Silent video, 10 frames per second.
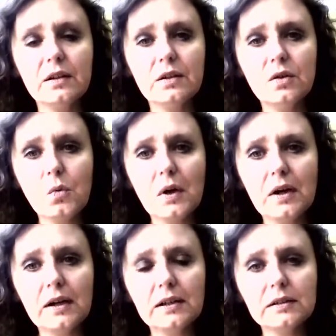
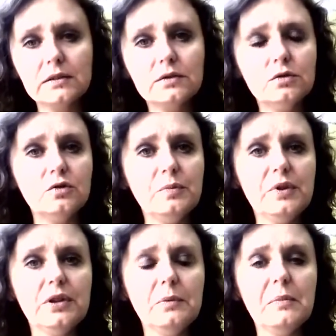work could
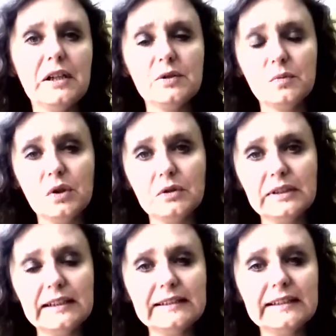be much more
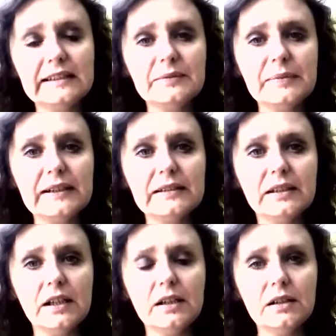than that, but
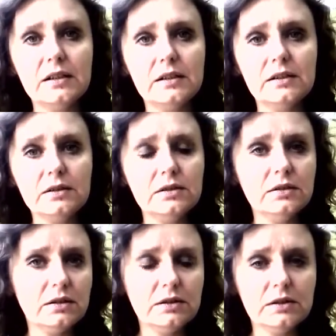
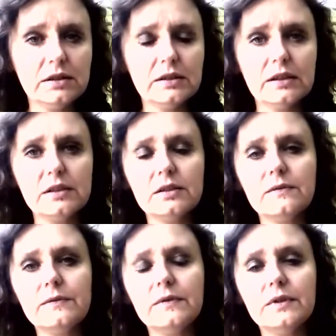not in the sense of